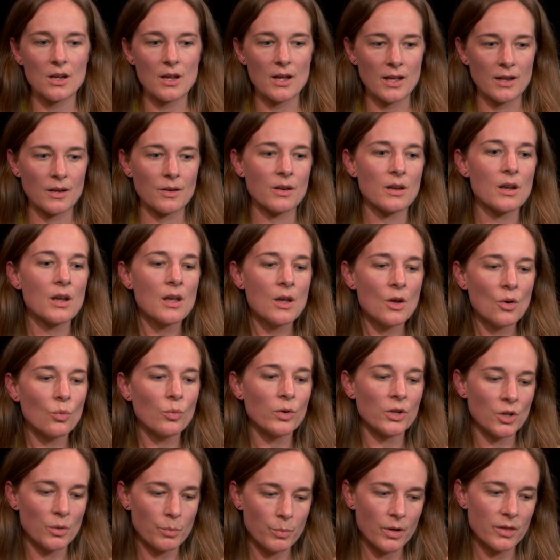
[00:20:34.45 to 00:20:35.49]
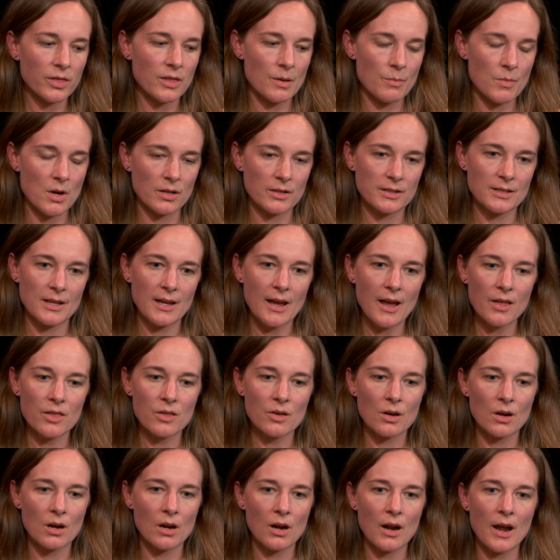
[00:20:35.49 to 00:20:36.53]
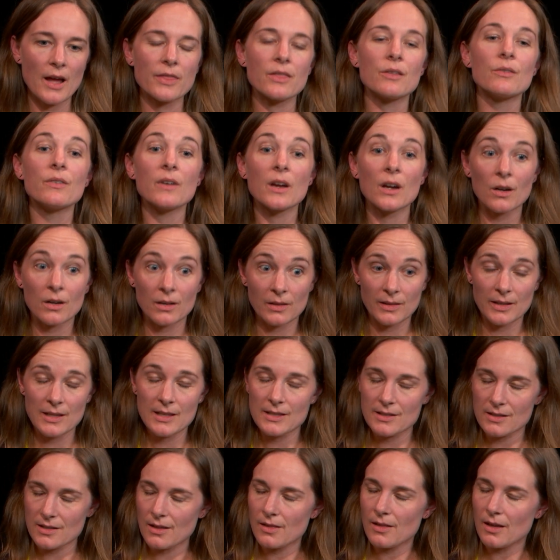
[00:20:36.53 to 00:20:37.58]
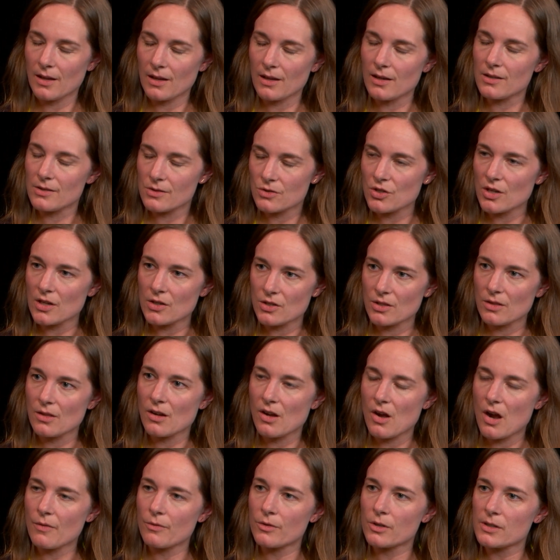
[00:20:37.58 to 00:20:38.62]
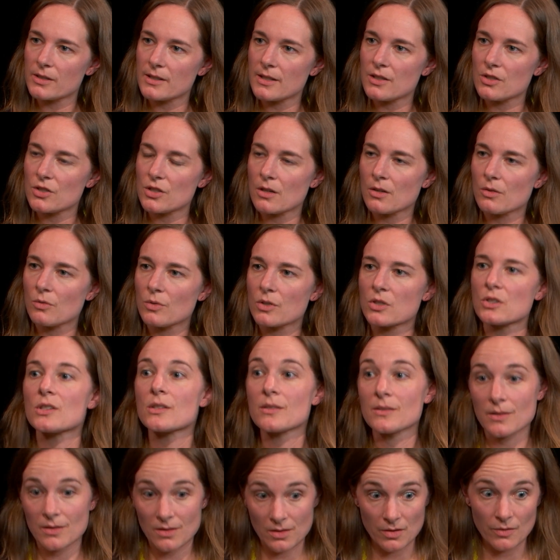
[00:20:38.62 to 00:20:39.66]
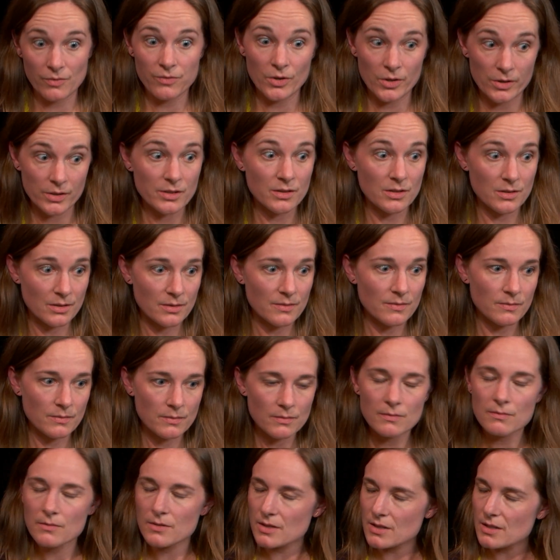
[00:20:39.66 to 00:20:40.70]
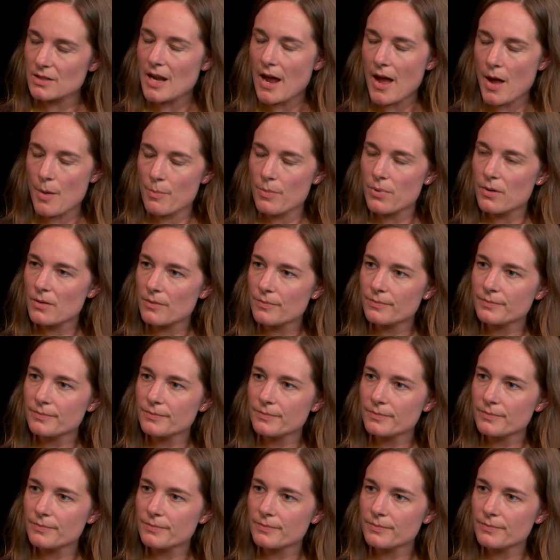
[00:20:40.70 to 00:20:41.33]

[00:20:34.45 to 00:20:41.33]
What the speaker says: And when you put them all together, at the very least, I think it is changing the conversation, which is the first step.